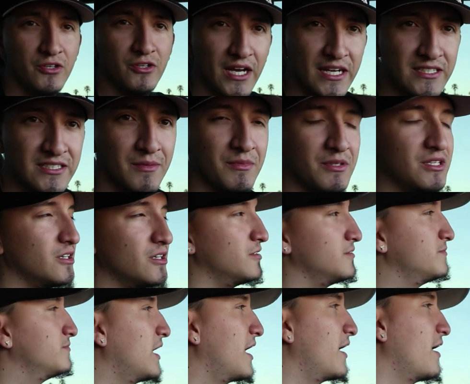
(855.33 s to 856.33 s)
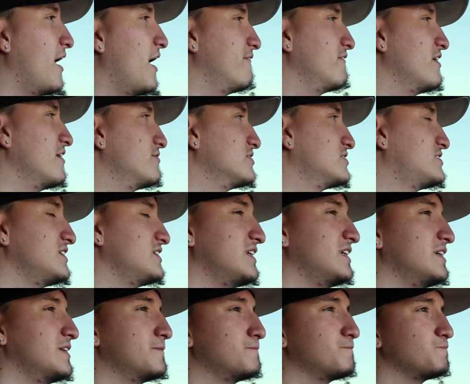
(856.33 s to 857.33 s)
You guys let me know. I, I've never
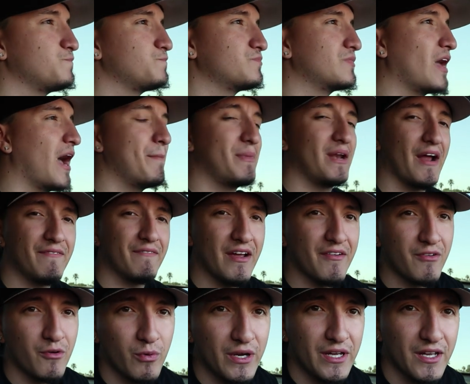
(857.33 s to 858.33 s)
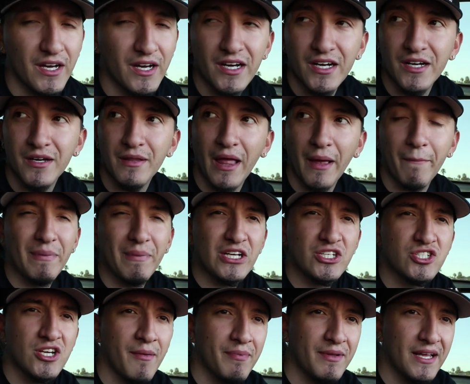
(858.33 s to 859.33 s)
seen. I mean, I've never went uh, like
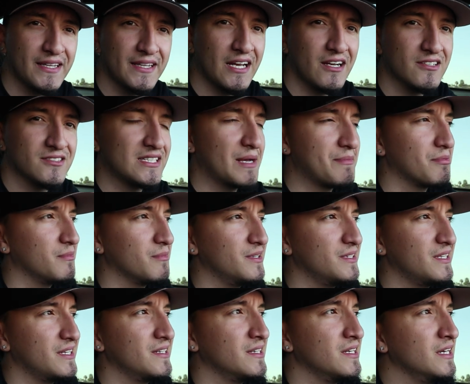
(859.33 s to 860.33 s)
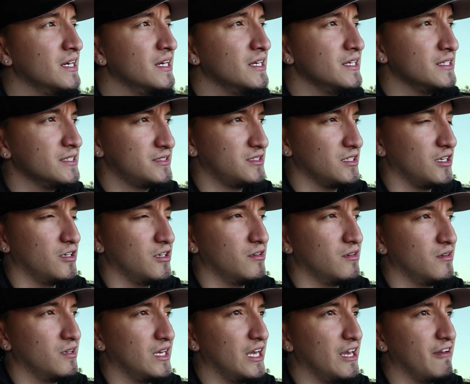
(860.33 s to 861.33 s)
big shopping like that on Cyber Monday.
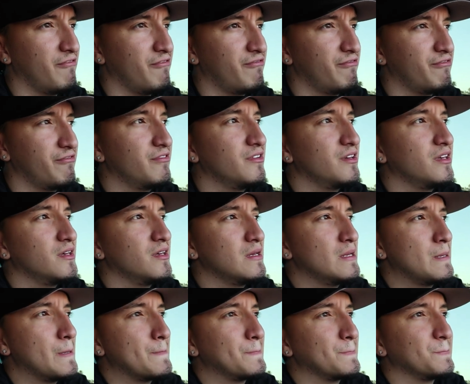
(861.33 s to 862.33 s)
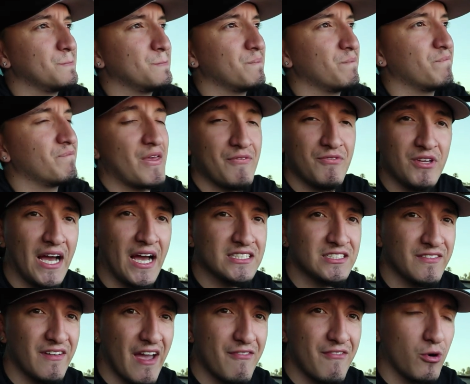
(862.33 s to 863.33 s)
So if if you
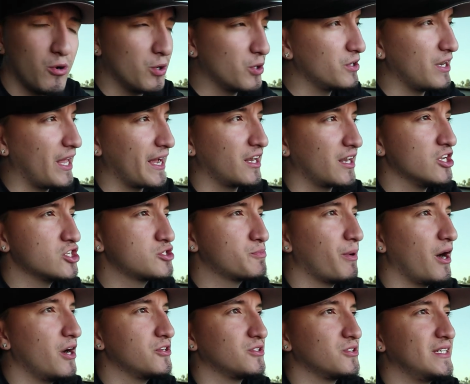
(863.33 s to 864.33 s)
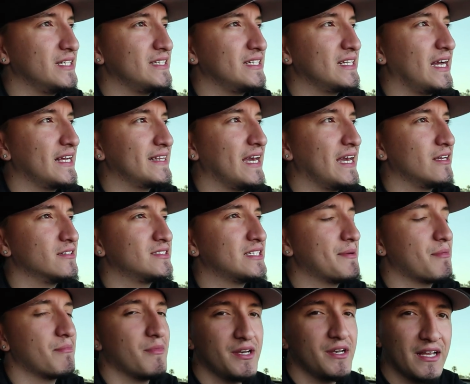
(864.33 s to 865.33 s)
guys have ever ordered like clutch parts or anything like that on
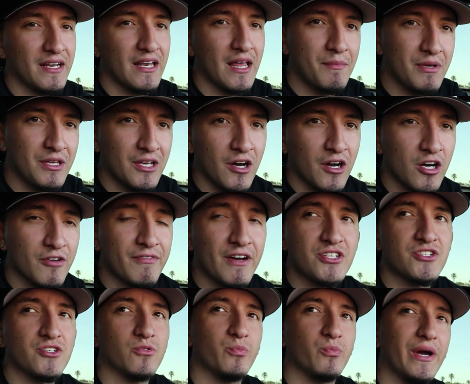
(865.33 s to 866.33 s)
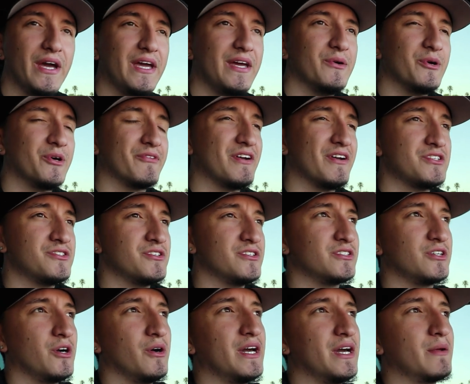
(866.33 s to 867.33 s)
Cyber Monday, let me know if I should wait or if I should
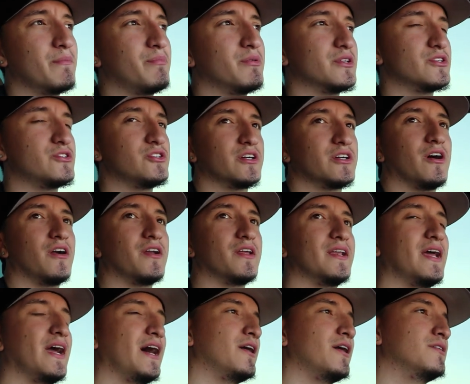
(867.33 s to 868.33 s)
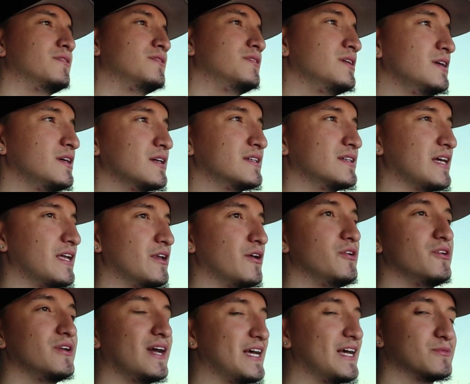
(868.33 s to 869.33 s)
just go ahead and pull the trigger on it now. Because I know
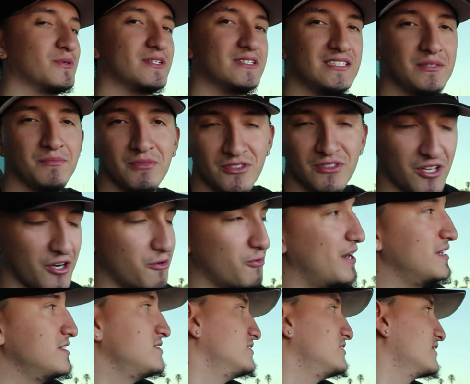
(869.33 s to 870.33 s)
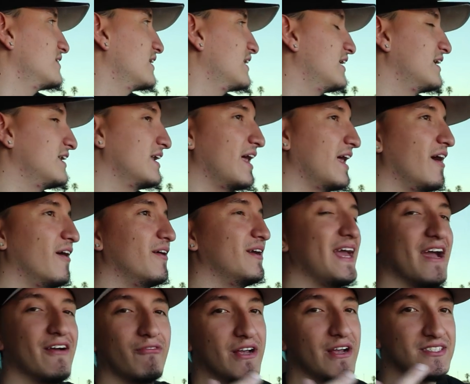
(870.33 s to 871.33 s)
you guys want to see me start racing again. I
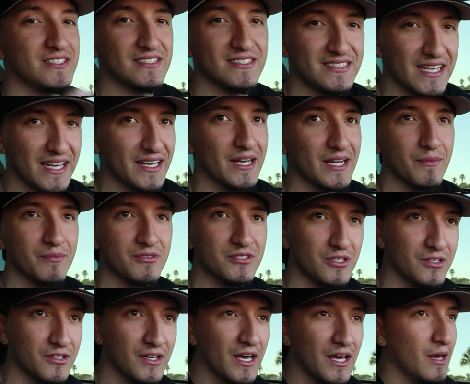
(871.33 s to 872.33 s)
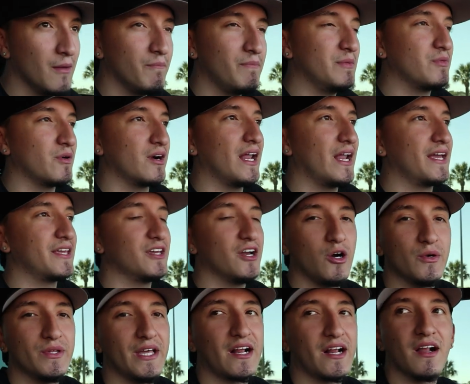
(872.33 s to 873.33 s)
already have races set up, so people are like,
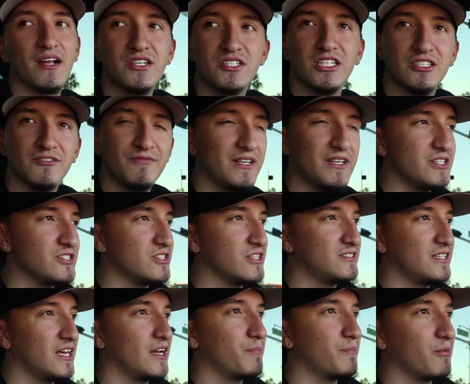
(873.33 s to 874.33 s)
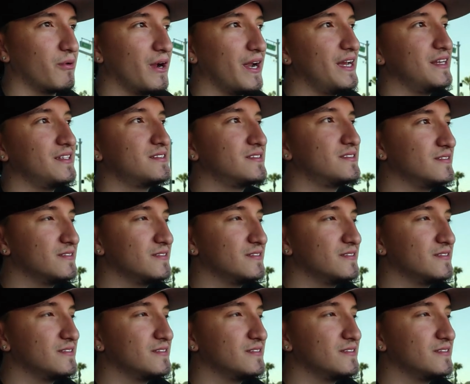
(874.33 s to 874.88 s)
"Yo, when that clutch gets finished, let's set up a race."